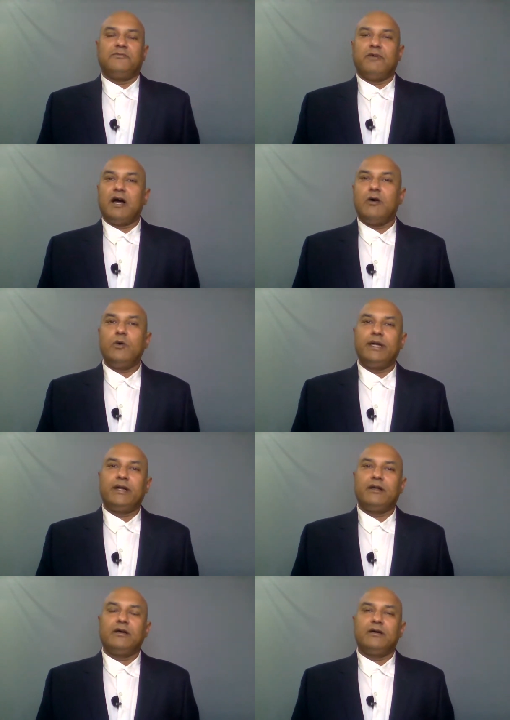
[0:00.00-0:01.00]
how
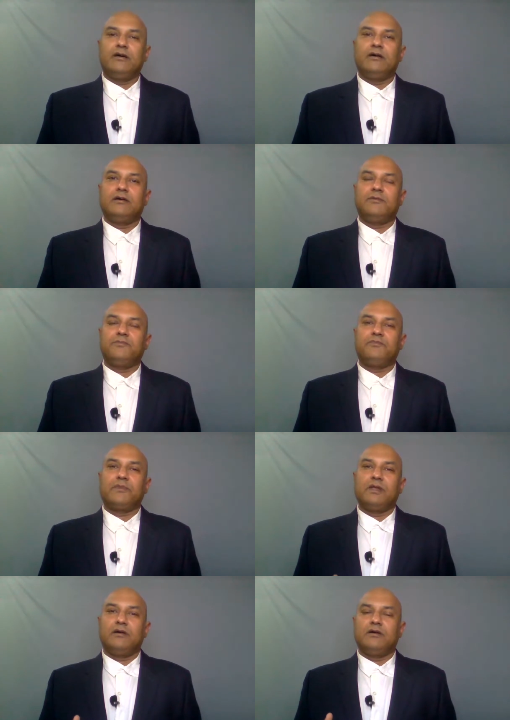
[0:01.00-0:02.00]

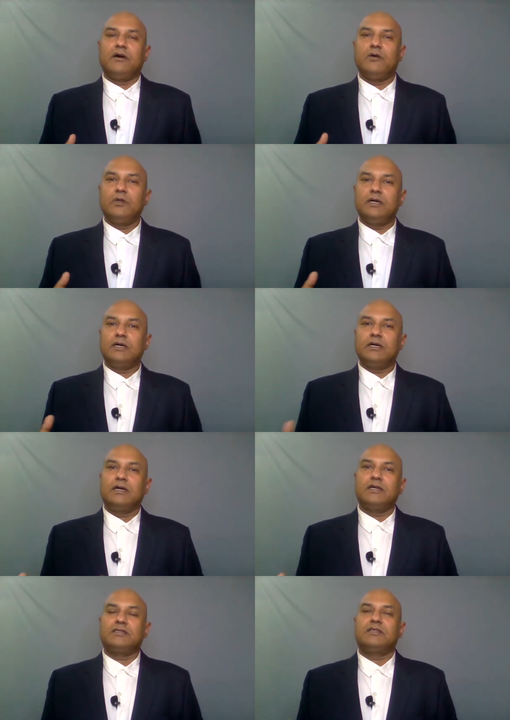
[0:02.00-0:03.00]
the
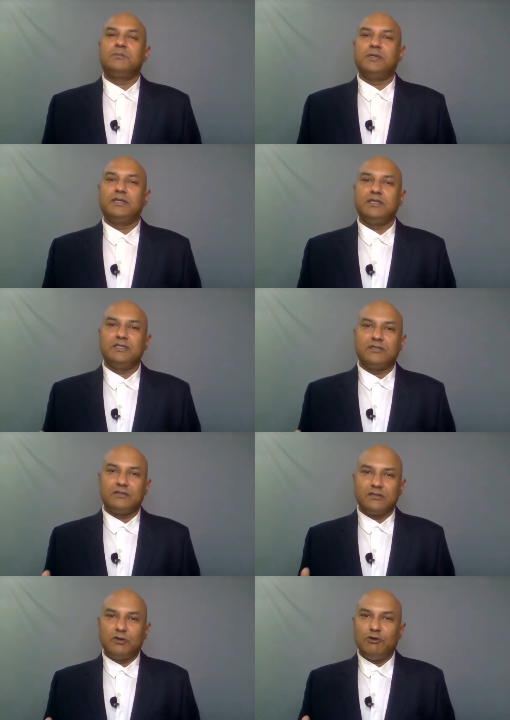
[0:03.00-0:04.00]
customer
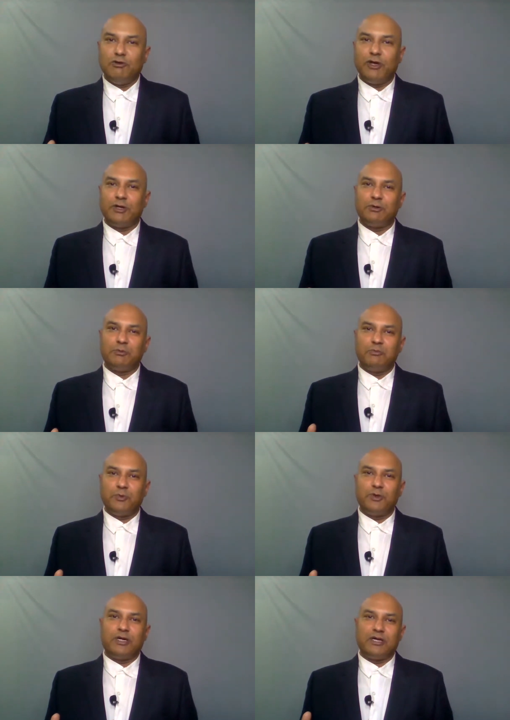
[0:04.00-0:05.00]
is going to
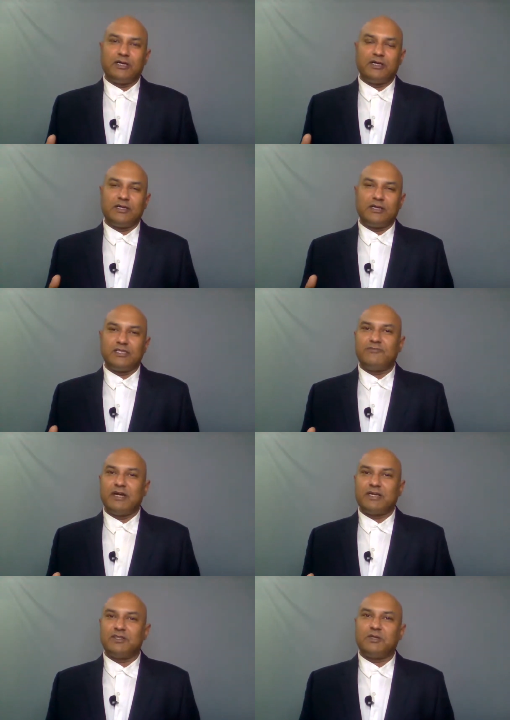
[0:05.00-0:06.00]
put risk
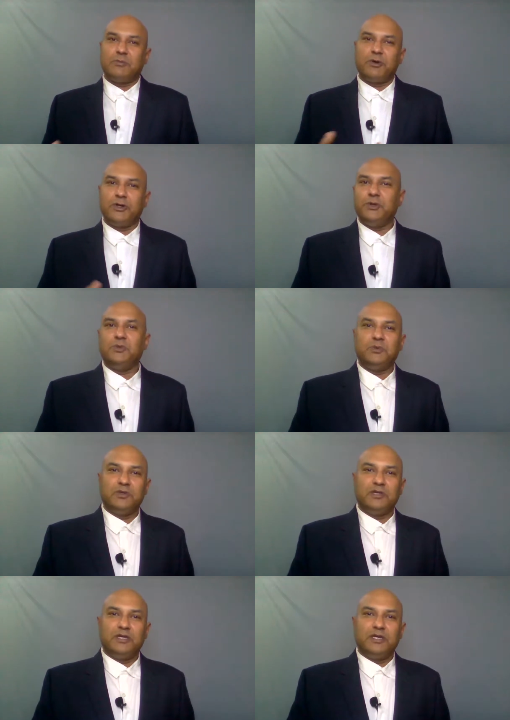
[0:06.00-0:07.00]
factors upon you.
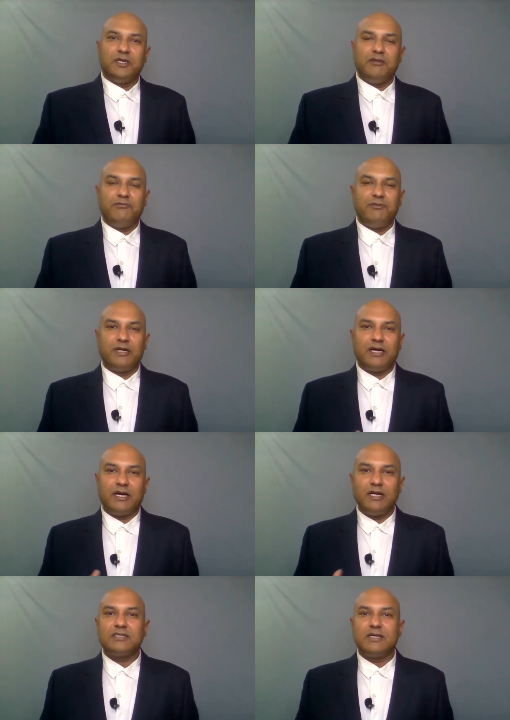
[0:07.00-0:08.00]
If you can
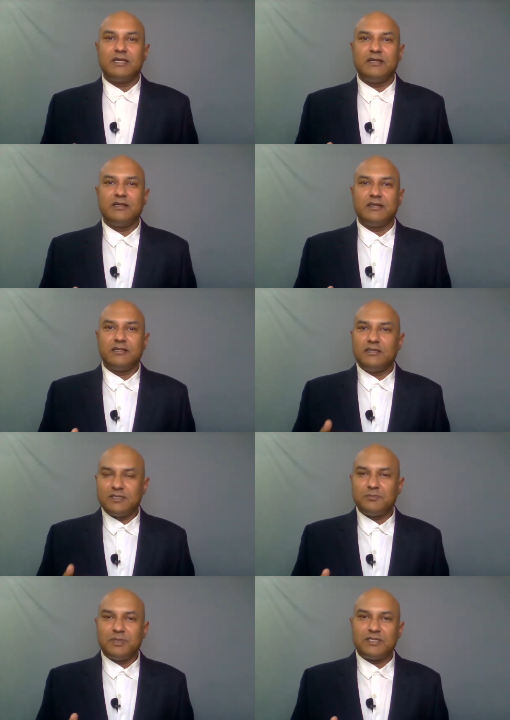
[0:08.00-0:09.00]
understand
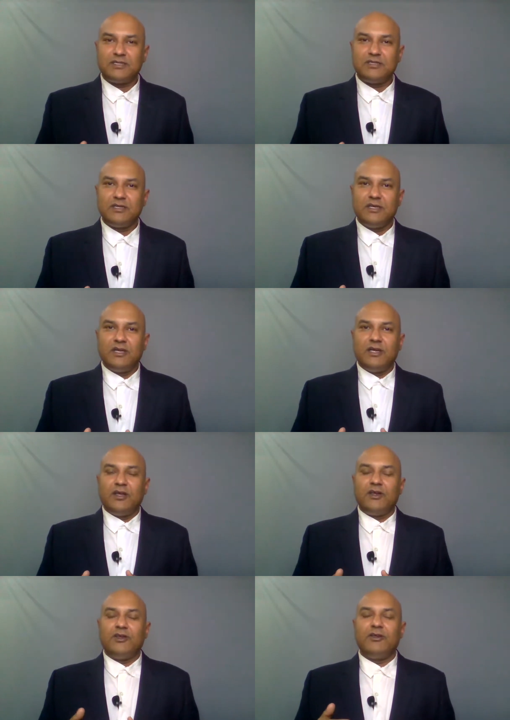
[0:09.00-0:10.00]
this much,
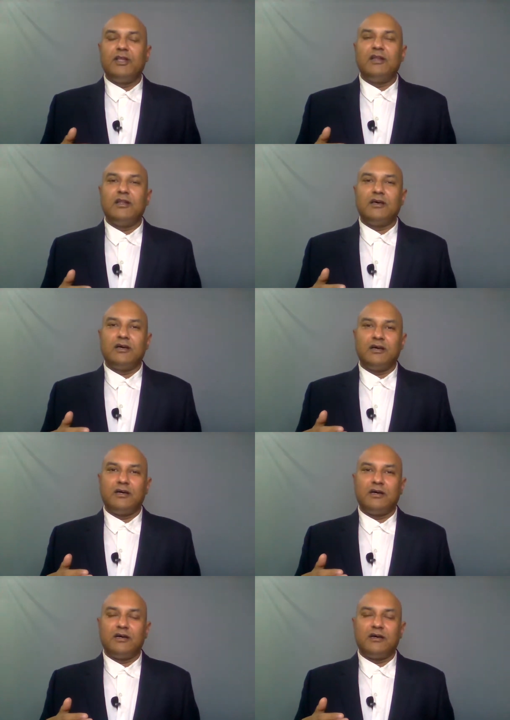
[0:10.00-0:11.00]
you'll
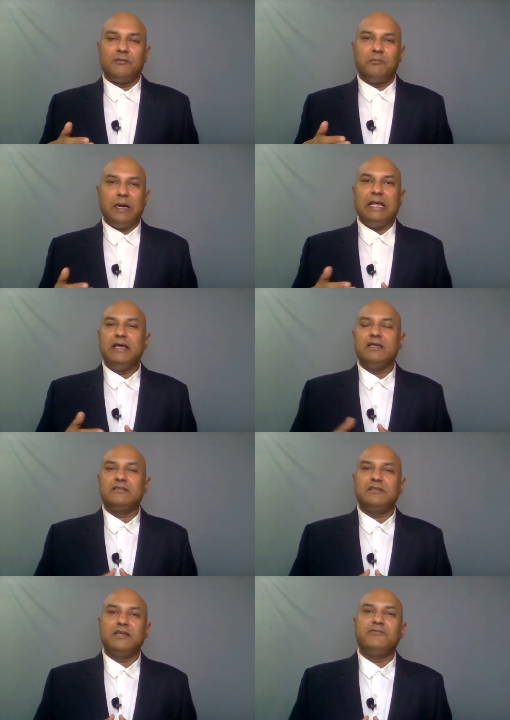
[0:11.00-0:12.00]
play a
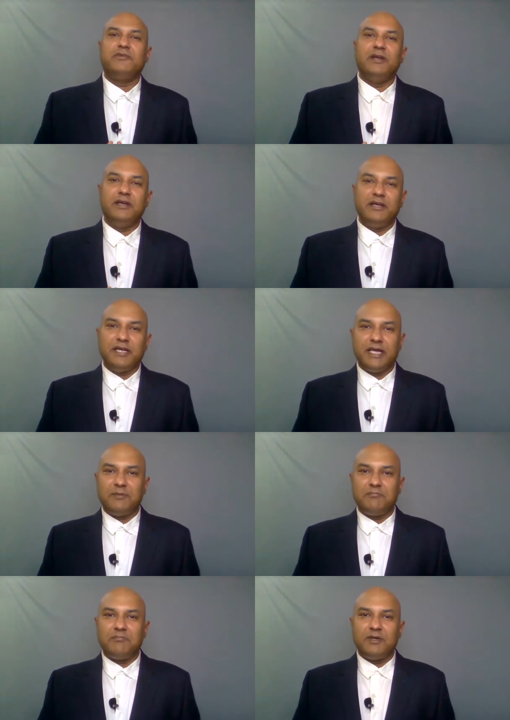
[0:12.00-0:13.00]
safe
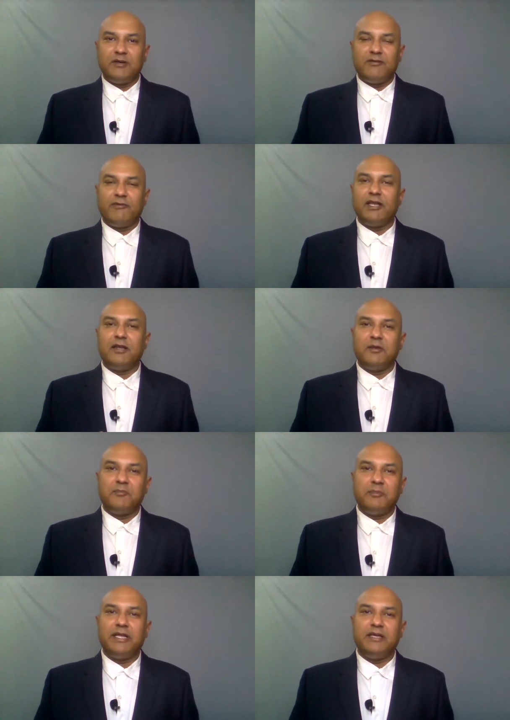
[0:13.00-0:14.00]
game while
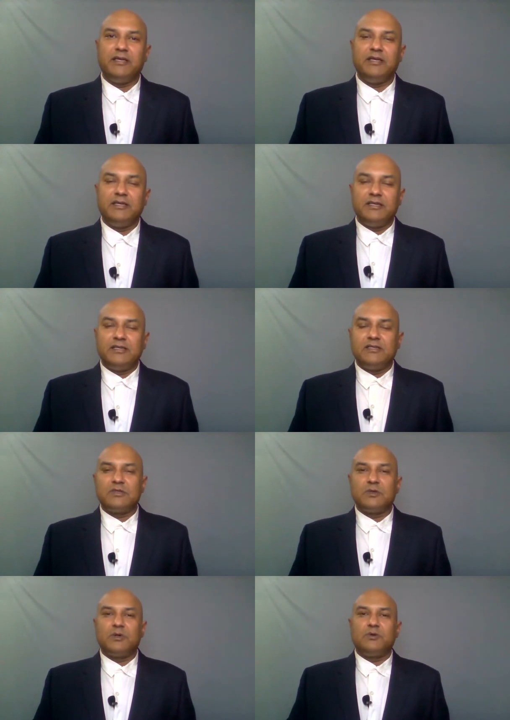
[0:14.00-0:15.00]
bidding.
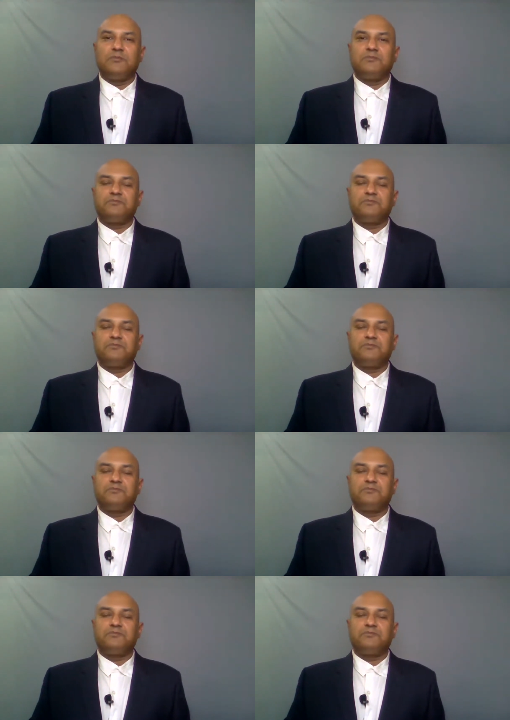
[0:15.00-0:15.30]
So,